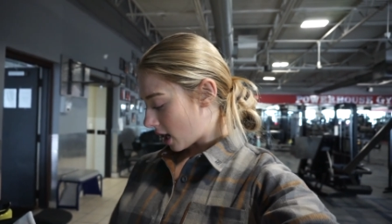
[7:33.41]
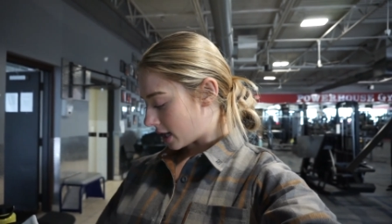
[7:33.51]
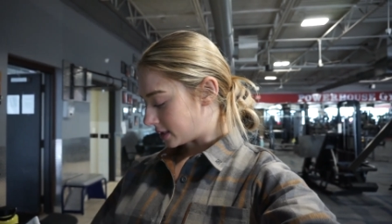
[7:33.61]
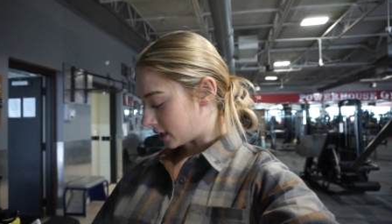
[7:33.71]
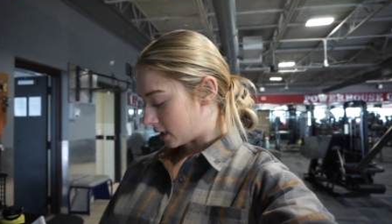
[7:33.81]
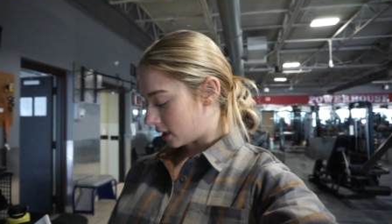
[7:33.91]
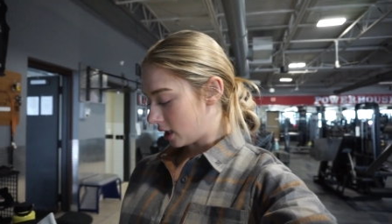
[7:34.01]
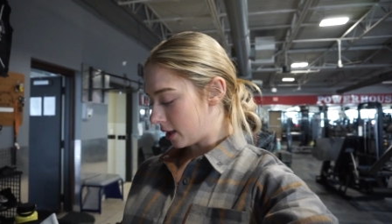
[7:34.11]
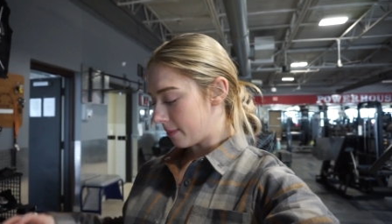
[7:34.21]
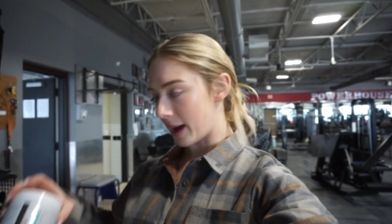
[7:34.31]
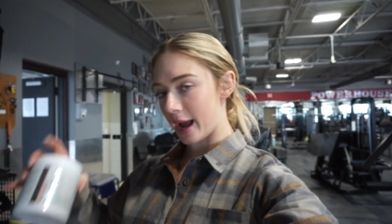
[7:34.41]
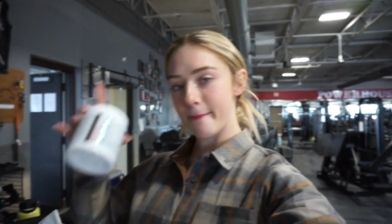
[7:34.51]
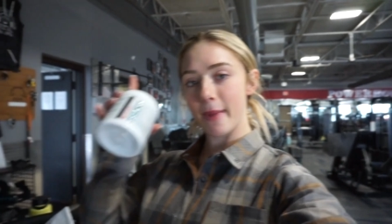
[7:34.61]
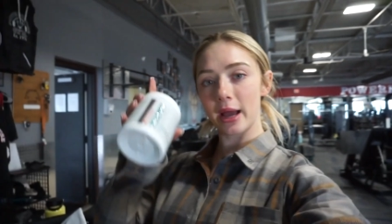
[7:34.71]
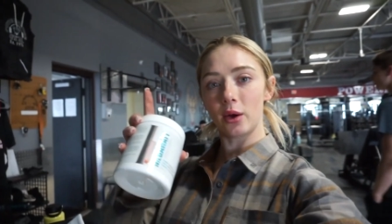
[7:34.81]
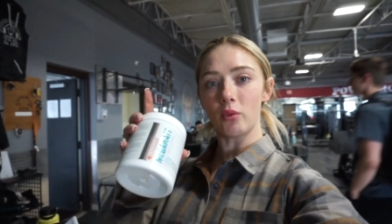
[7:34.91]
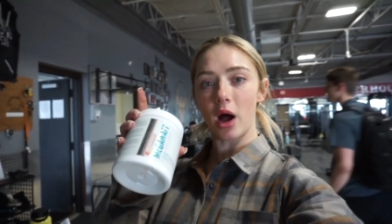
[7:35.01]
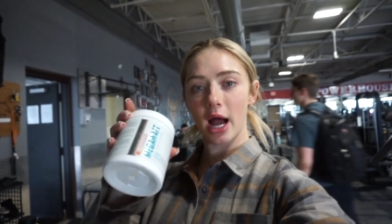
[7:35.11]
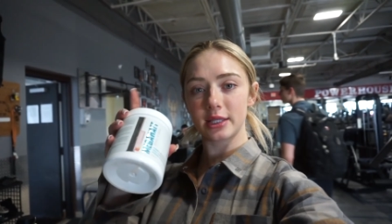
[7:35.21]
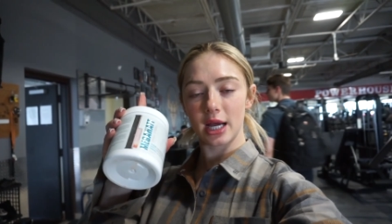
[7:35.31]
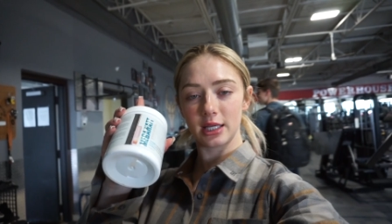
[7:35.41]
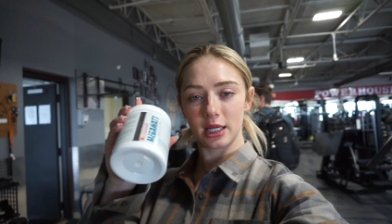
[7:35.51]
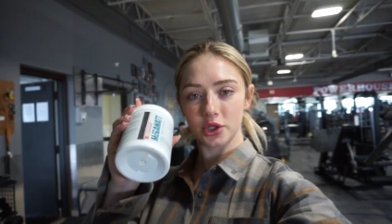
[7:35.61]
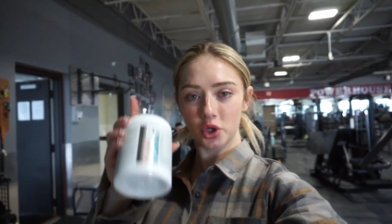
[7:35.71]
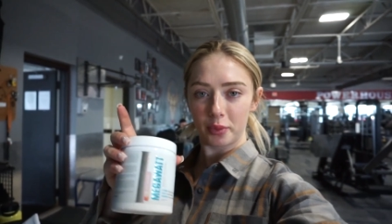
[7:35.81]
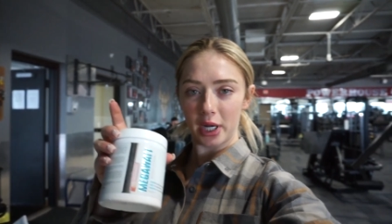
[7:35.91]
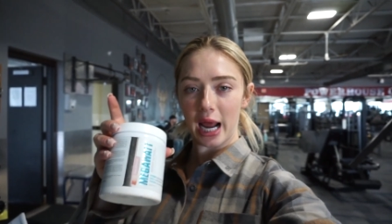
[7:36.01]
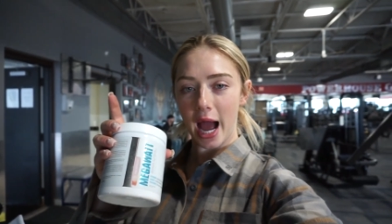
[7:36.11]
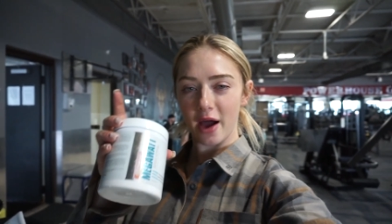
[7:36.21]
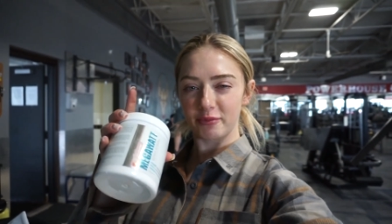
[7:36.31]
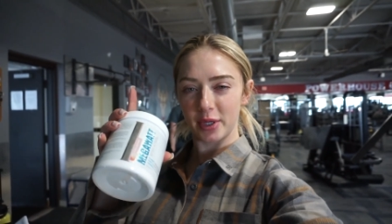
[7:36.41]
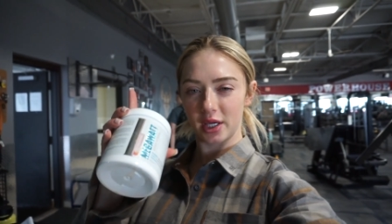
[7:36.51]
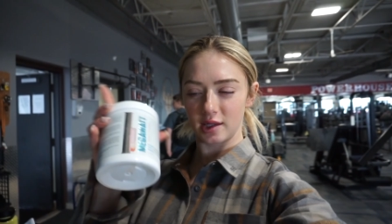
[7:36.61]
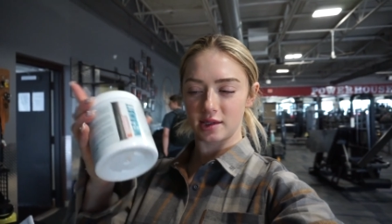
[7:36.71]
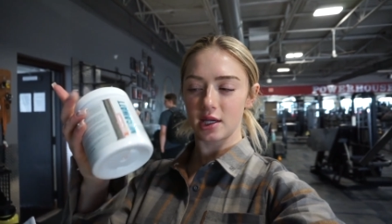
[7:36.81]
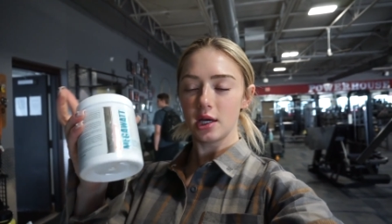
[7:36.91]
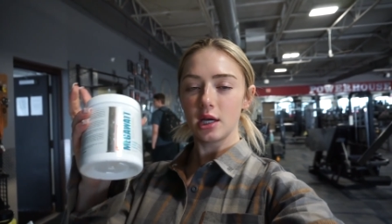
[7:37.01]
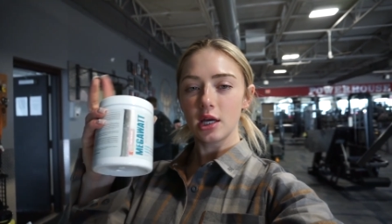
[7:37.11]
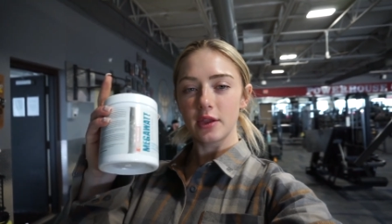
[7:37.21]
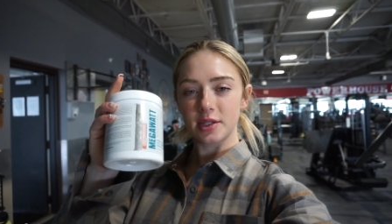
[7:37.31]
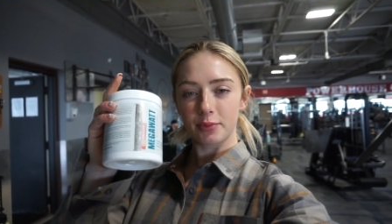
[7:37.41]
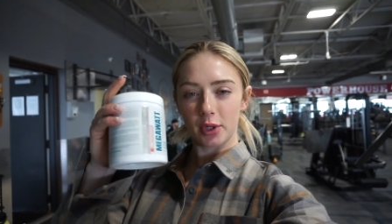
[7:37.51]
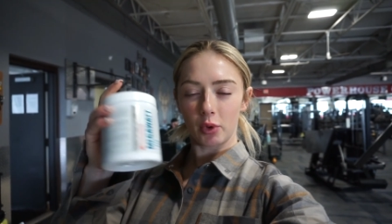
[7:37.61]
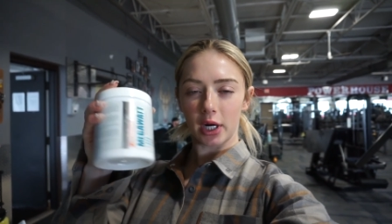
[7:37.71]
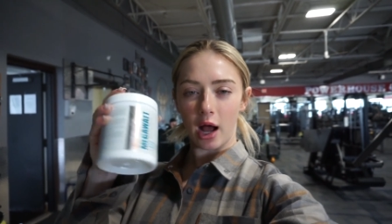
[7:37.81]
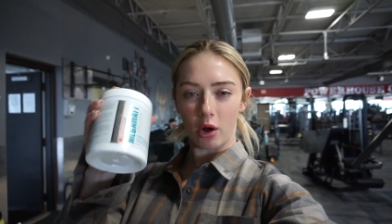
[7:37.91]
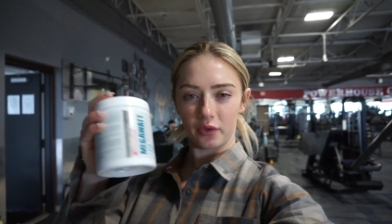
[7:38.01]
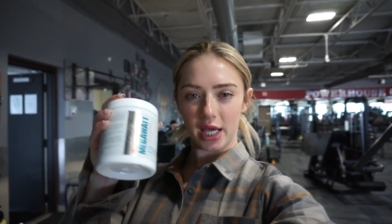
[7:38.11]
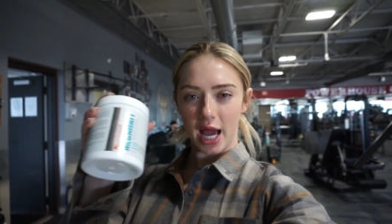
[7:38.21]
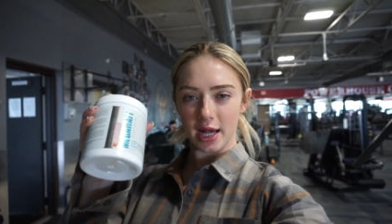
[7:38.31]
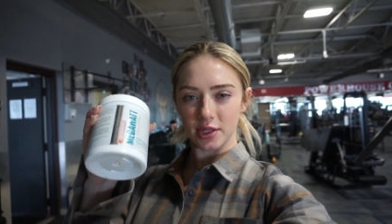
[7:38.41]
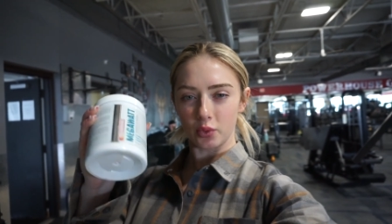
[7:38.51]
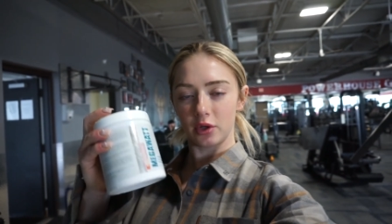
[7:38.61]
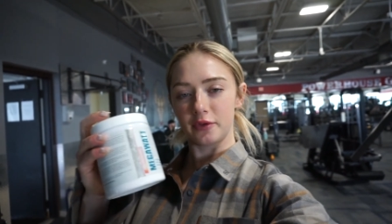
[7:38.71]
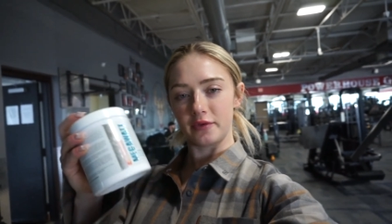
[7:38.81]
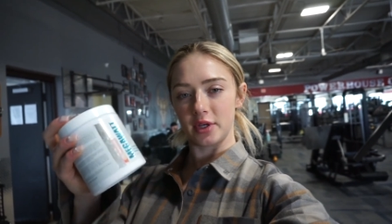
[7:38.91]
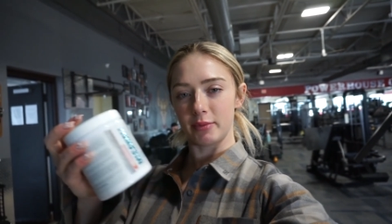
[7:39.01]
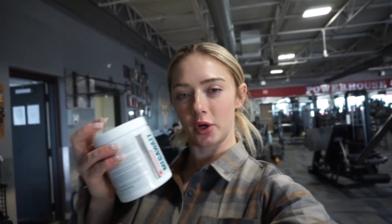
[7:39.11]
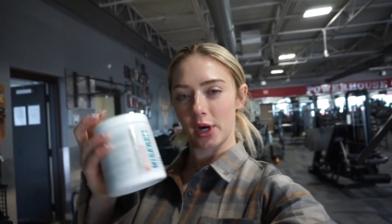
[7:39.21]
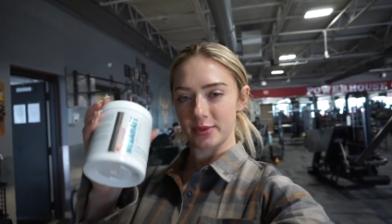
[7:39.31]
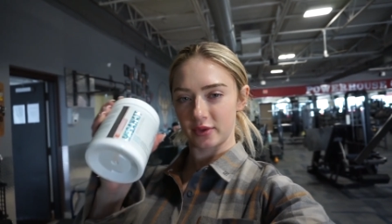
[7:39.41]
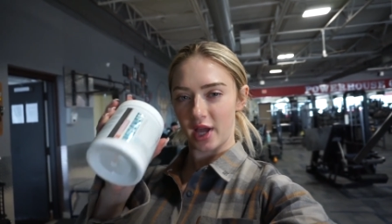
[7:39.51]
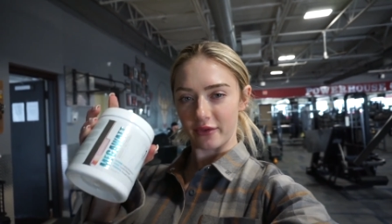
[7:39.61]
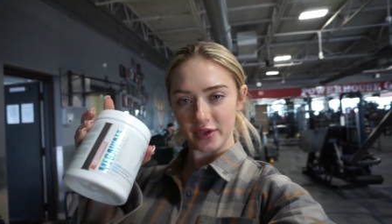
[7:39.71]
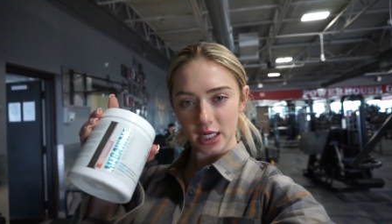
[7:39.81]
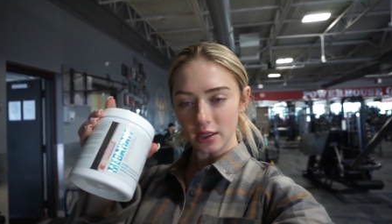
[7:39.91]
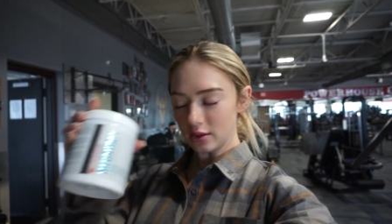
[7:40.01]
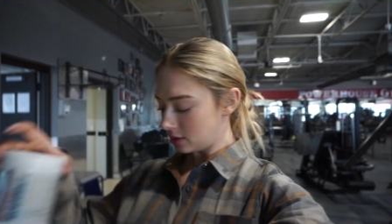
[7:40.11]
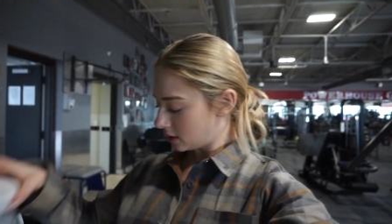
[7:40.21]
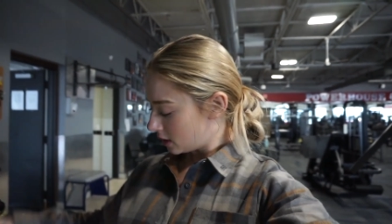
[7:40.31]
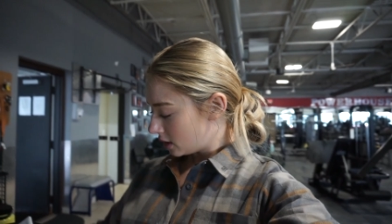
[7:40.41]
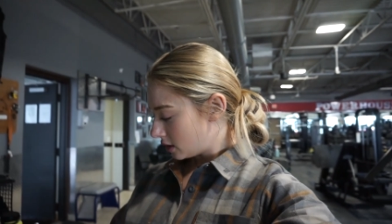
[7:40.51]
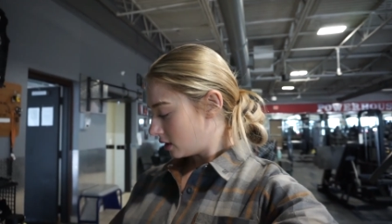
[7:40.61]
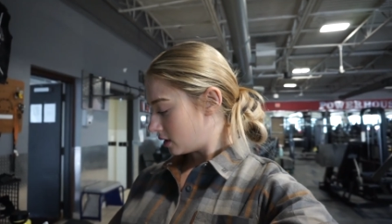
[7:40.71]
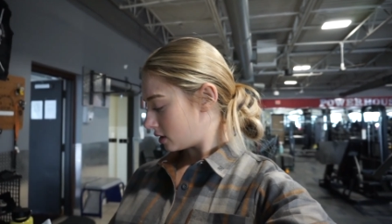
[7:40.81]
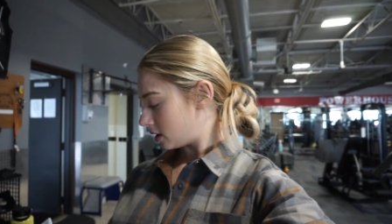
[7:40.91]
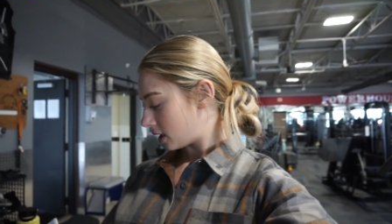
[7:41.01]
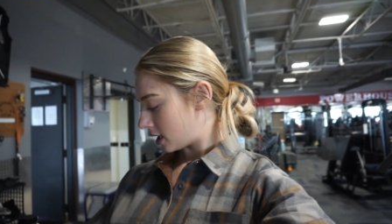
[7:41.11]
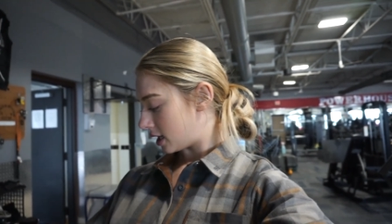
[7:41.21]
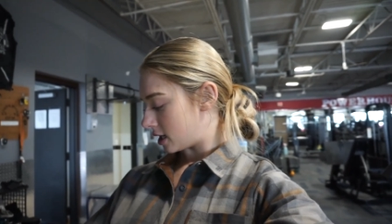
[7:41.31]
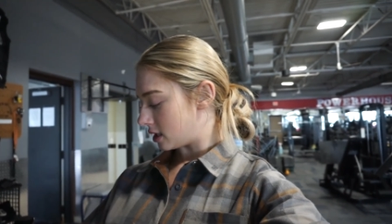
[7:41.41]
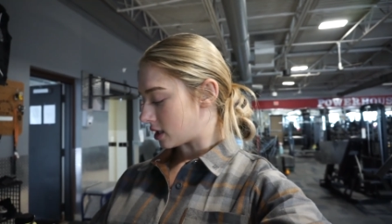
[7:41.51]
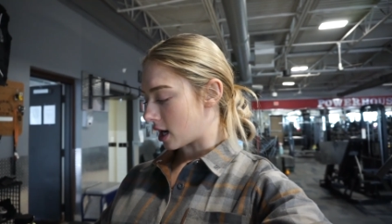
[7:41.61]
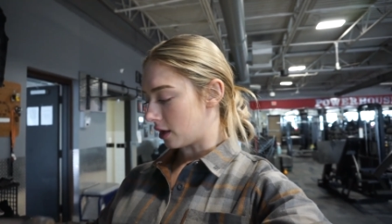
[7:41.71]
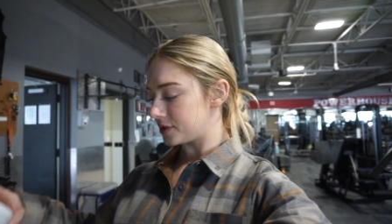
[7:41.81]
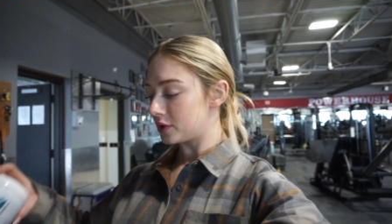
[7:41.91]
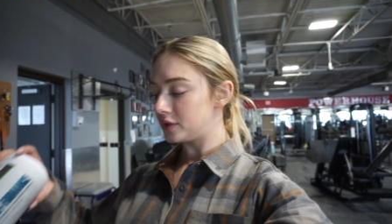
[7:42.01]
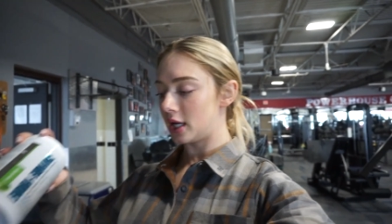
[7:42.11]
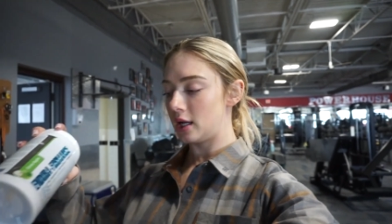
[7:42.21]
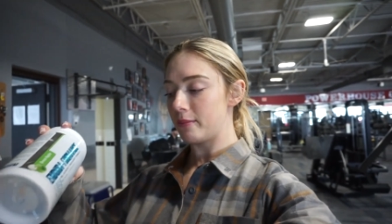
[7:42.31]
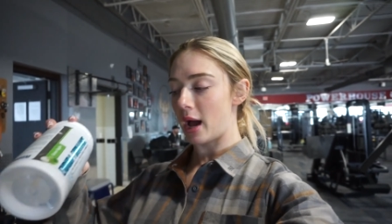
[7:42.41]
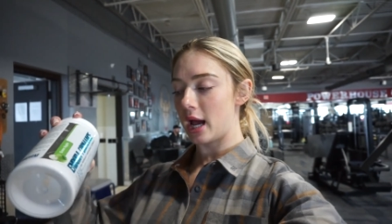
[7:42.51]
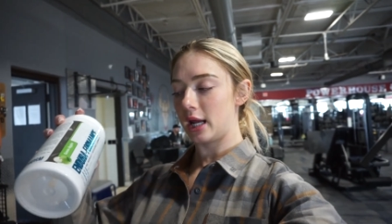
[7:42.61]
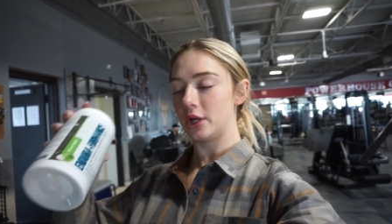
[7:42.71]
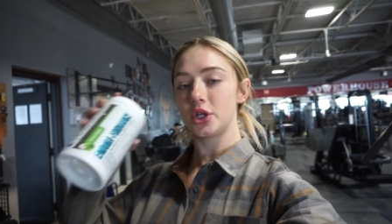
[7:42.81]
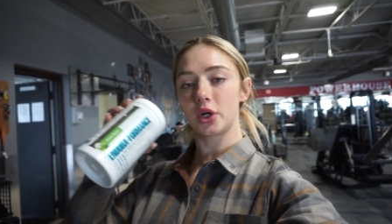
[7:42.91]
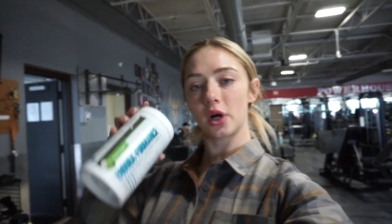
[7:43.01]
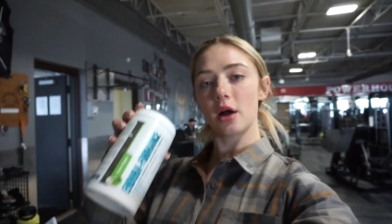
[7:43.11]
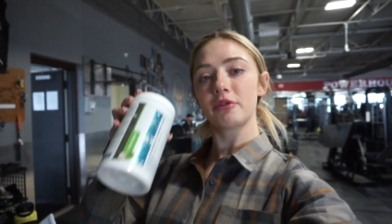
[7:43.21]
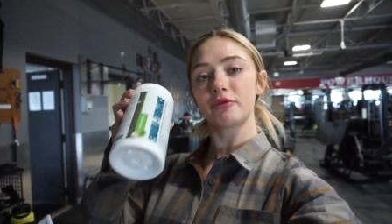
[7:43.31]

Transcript: I did my megawatt. I did a scoop and a half because this pre-workout only has 150 milligrams of caffeine. And I also did my Endura